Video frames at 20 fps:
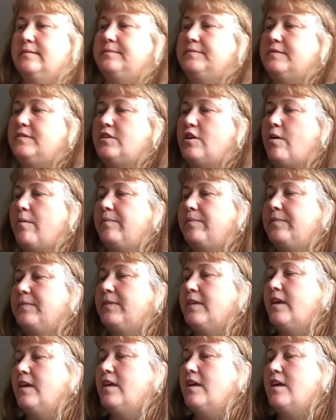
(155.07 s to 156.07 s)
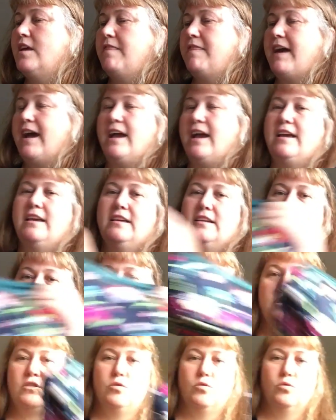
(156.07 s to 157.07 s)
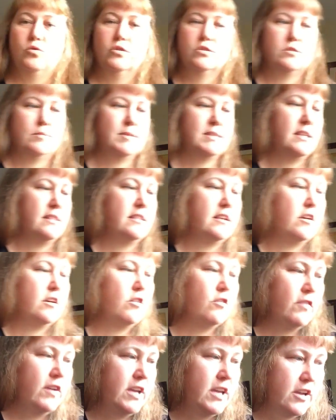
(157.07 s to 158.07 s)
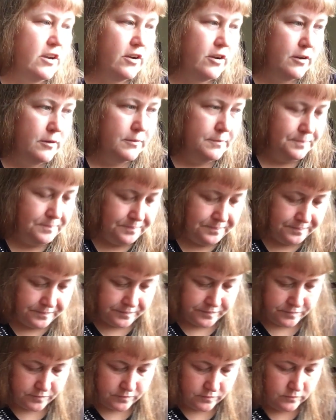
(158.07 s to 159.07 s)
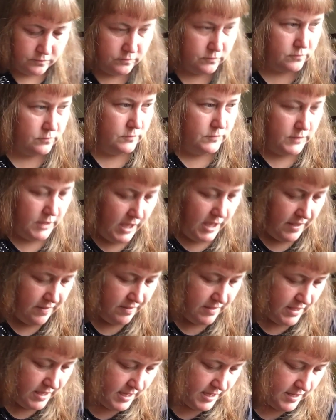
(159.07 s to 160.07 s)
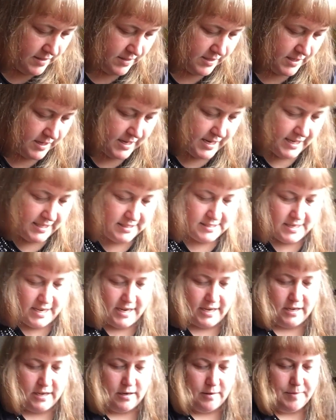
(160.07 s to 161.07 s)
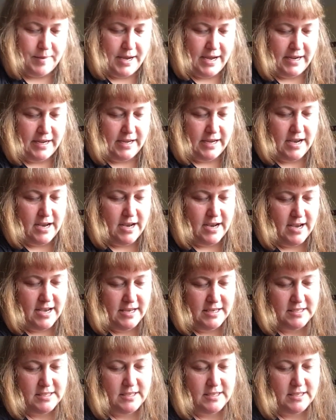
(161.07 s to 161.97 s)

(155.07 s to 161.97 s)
So that is cool. So I'm gonna set that over here. And then the next item I got